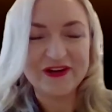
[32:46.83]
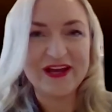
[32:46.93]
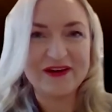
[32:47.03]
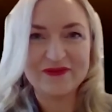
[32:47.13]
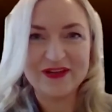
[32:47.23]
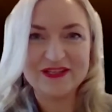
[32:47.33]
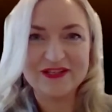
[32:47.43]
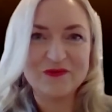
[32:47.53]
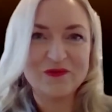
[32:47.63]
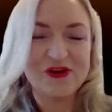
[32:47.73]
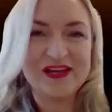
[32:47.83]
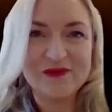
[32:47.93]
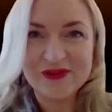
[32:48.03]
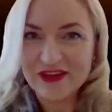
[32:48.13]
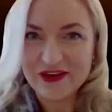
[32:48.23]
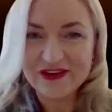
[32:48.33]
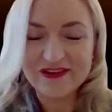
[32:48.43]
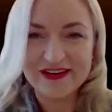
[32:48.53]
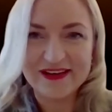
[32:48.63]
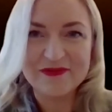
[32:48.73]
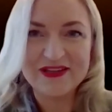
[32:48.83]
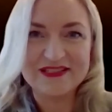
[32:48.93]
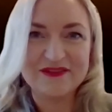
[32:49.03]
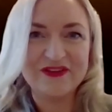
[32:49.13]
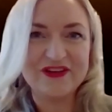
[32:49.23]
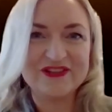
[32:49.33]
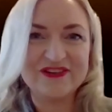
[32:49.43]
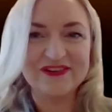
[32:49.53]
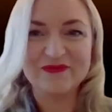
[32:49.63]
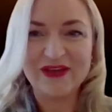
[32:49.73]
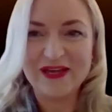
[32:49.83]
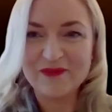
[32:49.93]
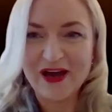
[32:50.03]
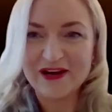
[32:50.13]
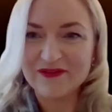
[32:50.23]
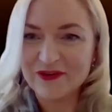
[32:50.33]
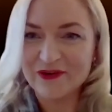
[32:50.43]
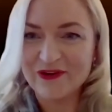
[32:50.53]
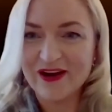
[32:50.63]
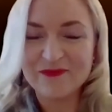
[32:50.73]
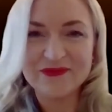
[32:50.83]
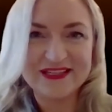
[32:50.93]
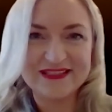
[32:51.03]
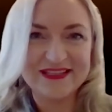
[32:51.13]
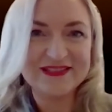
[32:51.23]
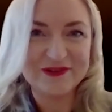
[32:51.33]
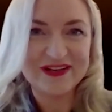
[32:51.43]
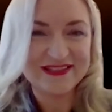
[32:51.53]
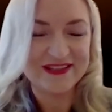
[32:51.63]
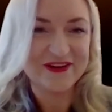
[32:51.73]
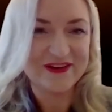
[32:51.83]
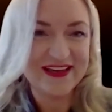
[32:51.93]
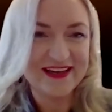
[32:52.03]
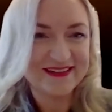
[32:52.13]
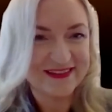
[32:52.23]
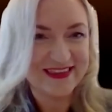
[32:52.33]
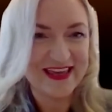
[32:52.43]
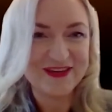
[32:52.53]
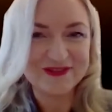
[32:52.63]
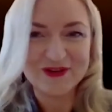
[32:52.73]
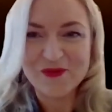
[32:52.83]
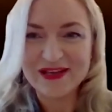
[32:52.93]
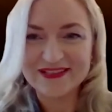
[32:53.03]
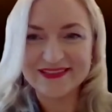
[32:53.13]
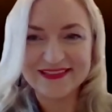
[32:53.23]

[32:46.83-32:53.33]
kind of continue working with you into the future and being part of your success story. So thank you so much.